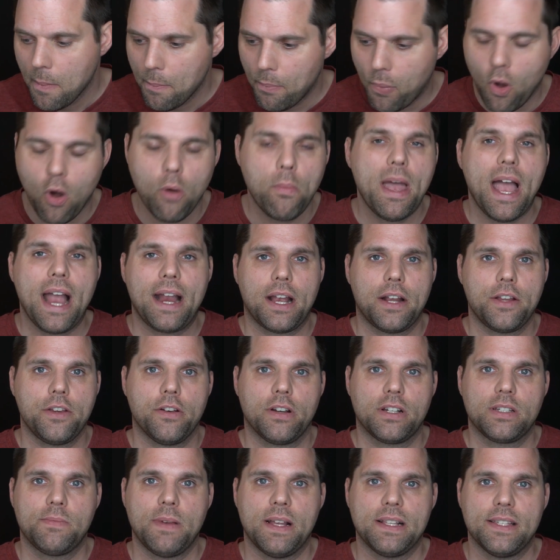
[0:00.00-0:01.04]
Pull back on
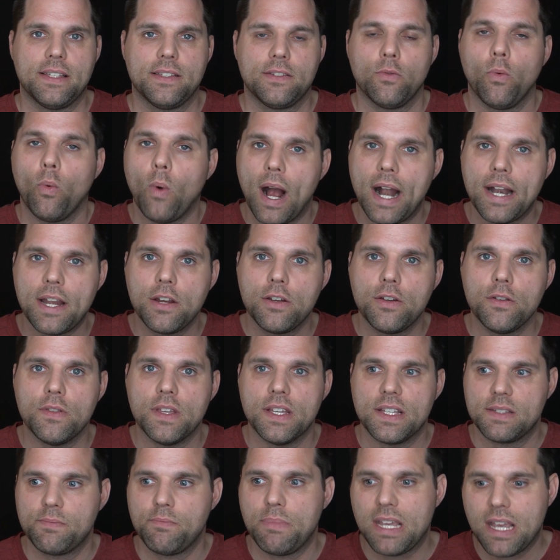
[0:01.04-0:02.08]
your expenses. Why do you do
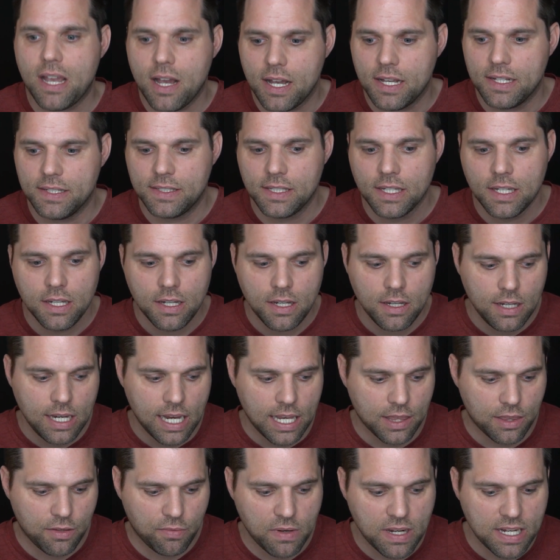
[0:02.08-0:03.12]
this? Because
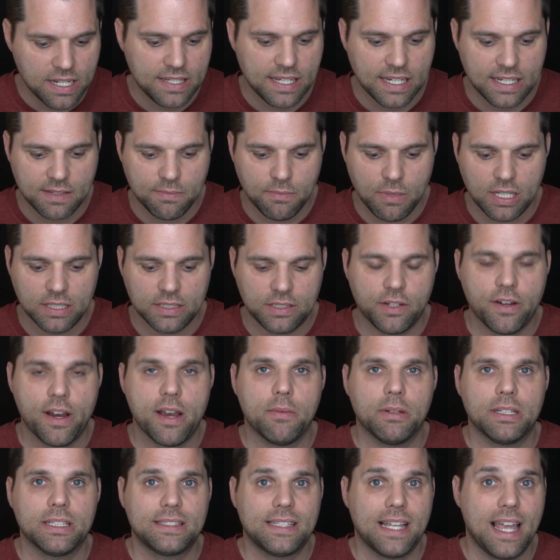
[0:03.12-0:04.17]
in 3 to 6 months, you're
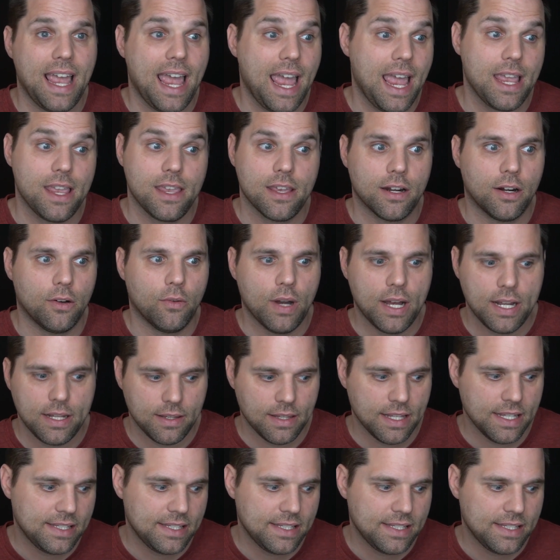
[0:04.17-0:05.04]
able to say, hey, you know what?